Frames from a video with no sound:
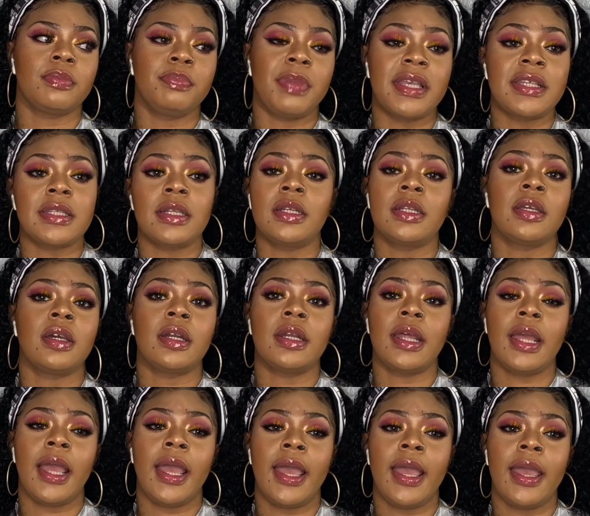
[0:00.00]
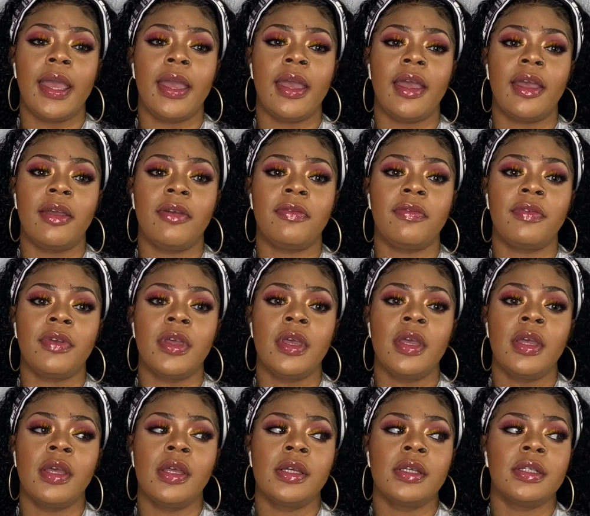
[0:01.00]
basically gonna have
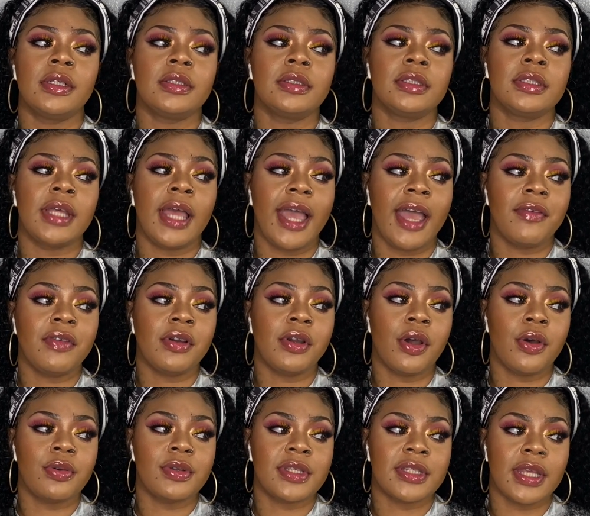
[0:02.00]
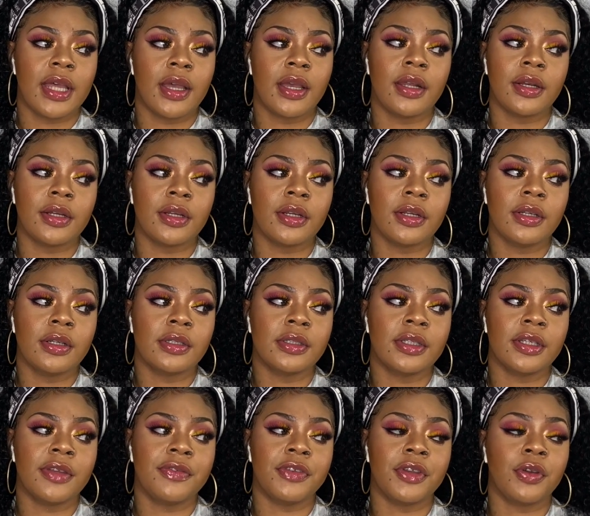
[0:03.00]
to have a co-signer.
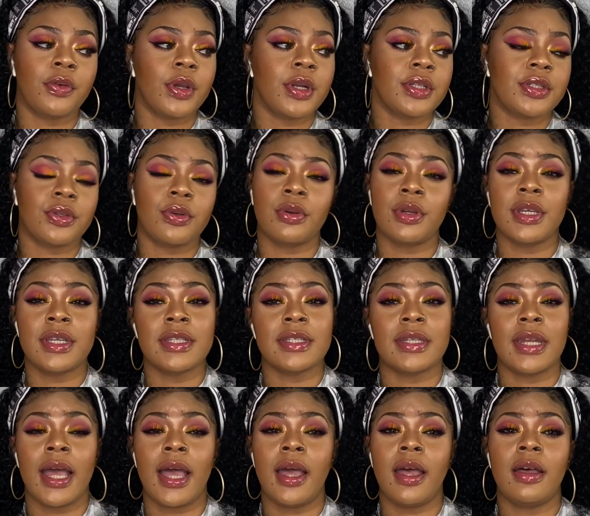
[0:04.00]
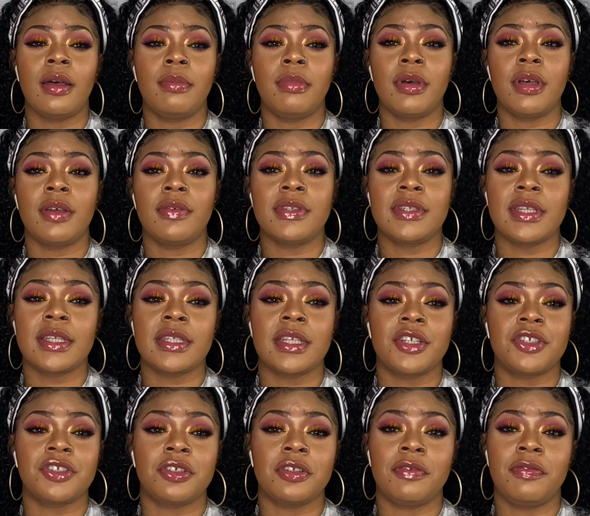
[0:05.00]
If your credit score is not above
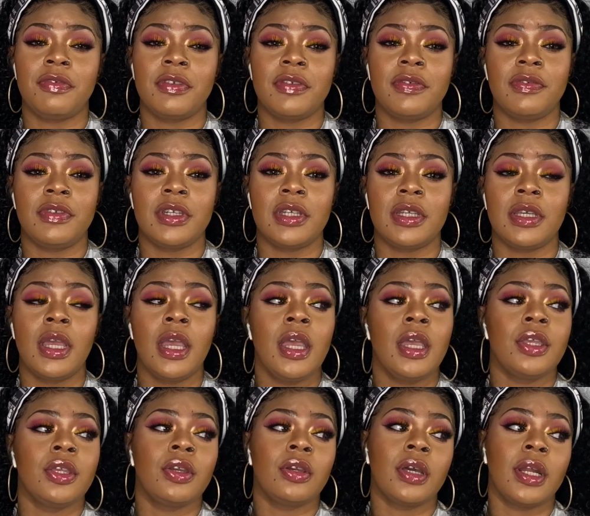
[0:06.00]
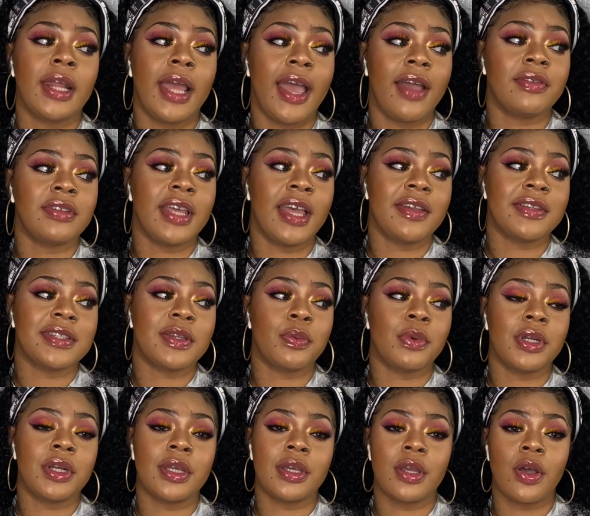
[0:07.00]
650, you're gonna have to have
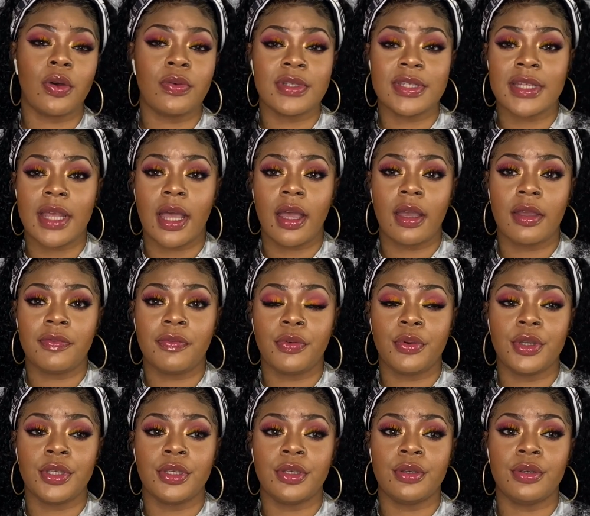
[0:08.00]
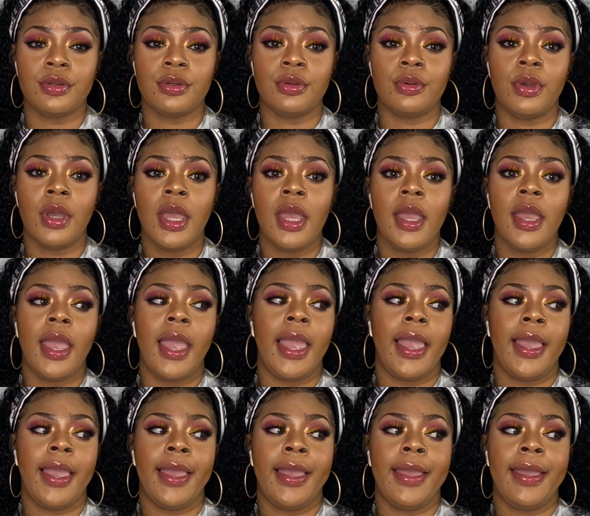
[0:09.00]
someone to co-sign for you,
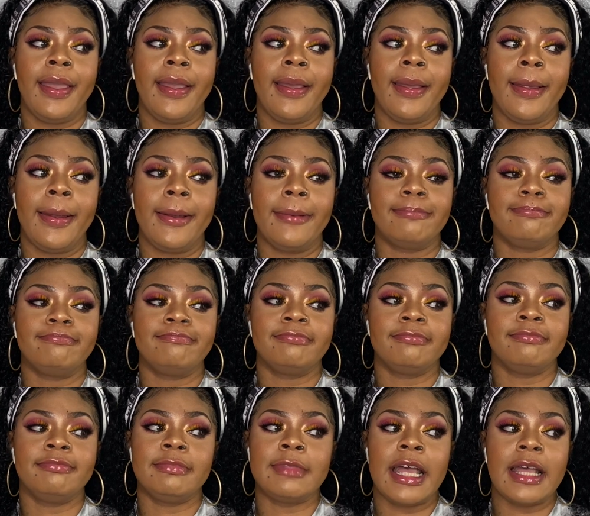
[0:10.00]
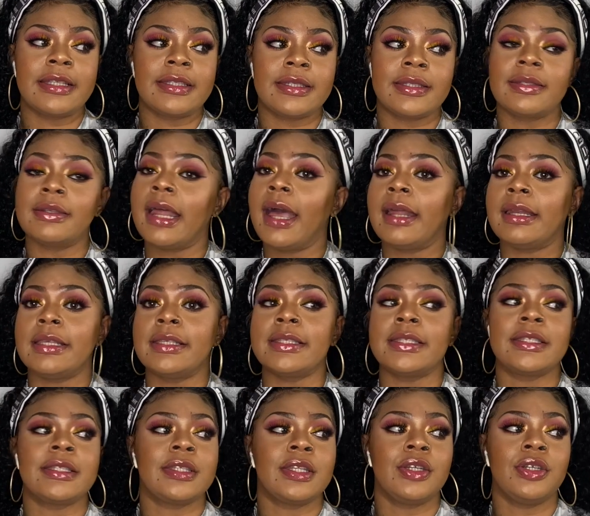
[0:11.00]
and that's not
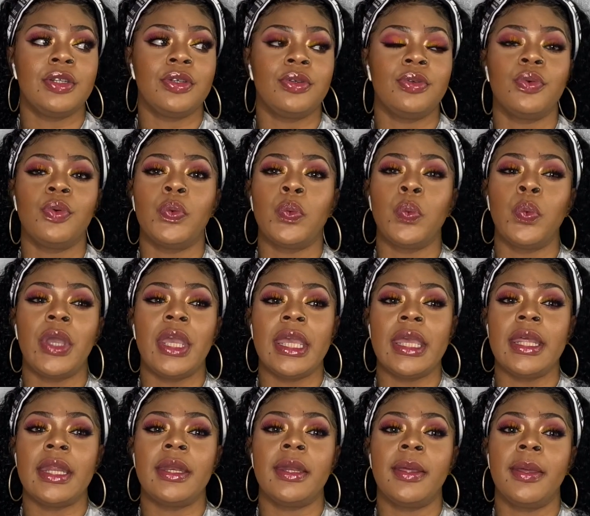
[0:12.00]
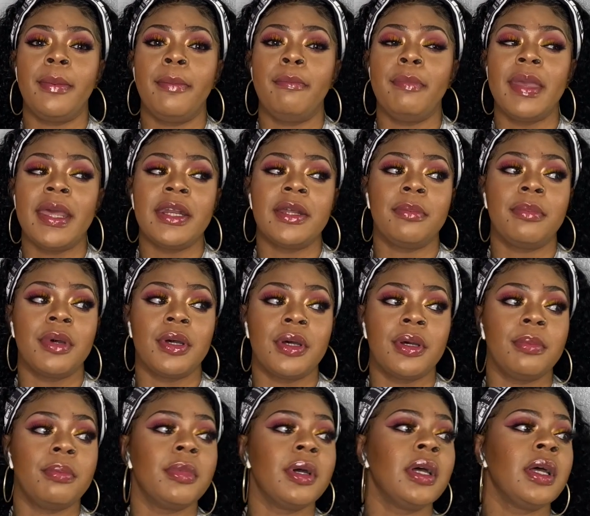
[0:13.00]
easy to do when
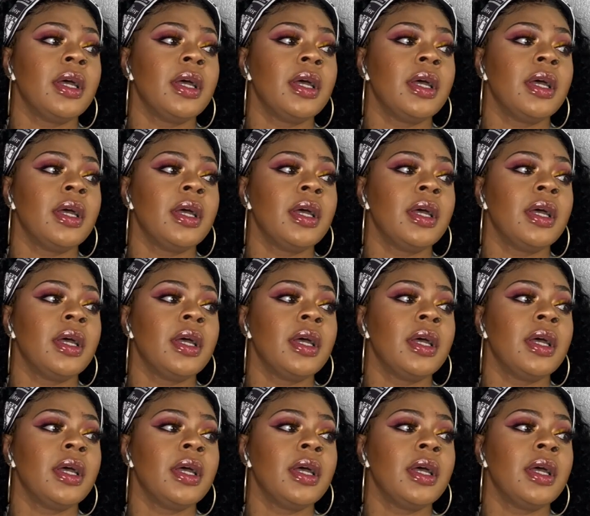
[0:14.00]
minimum,